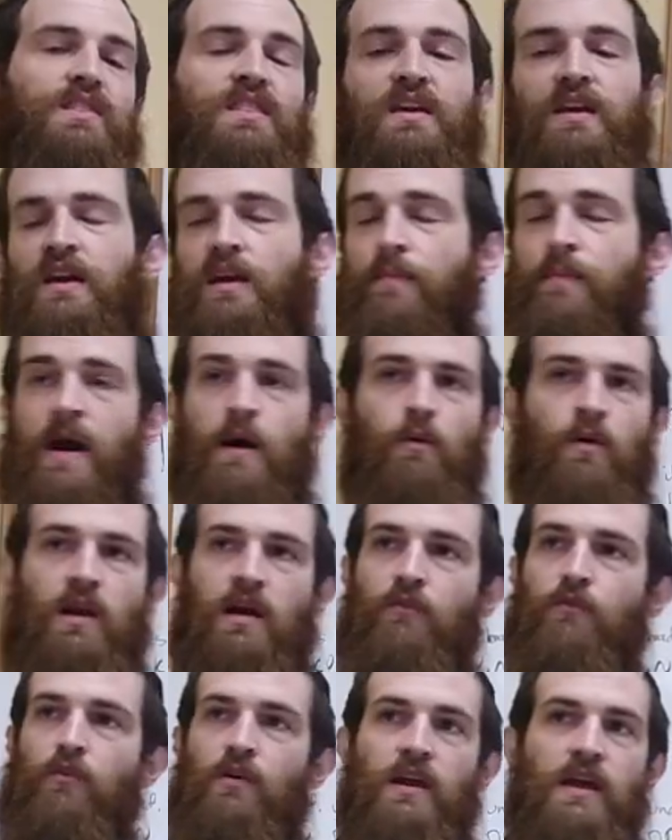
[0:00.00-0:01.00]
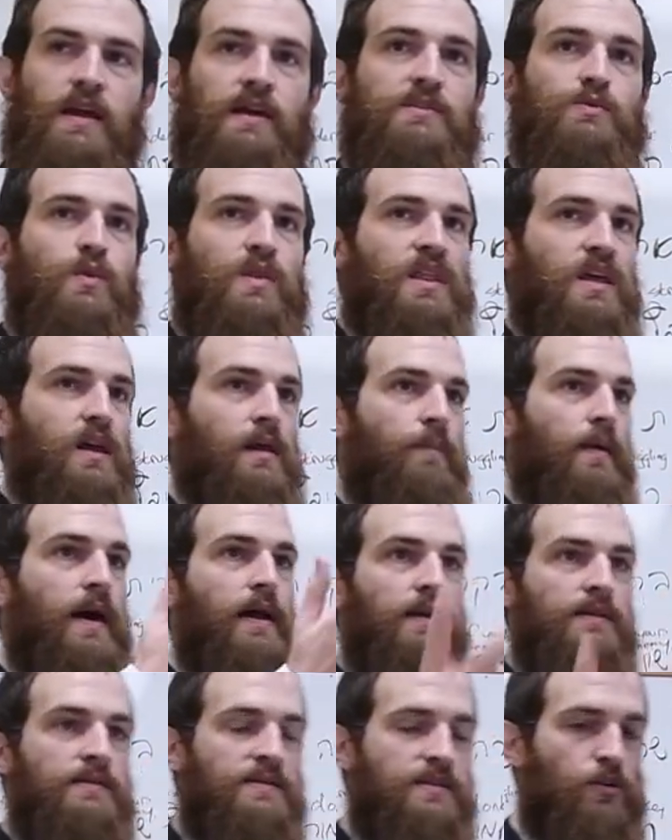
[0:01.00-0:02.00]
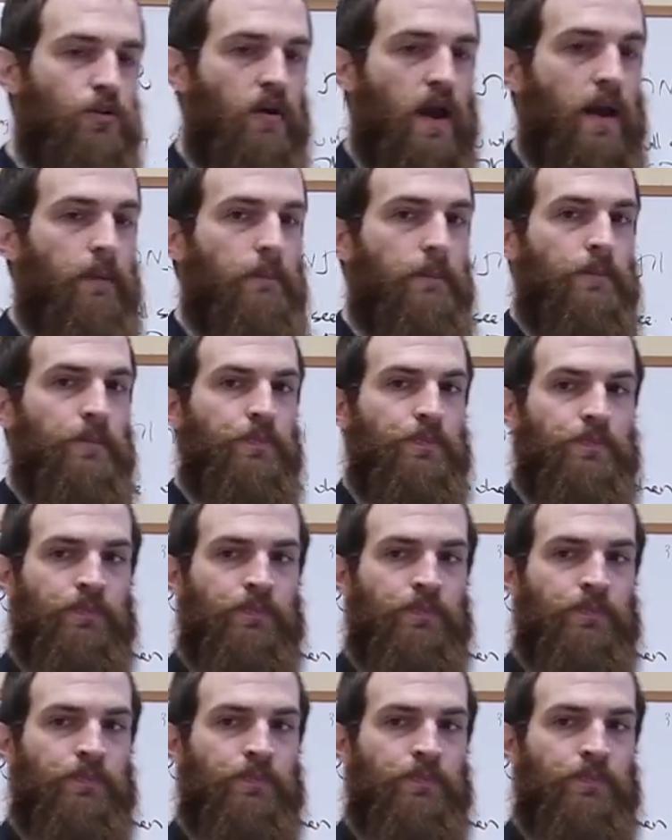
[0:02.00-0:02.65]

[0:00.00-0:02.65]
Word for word: We're thinking about whatever it is. We're thinking about Instagram.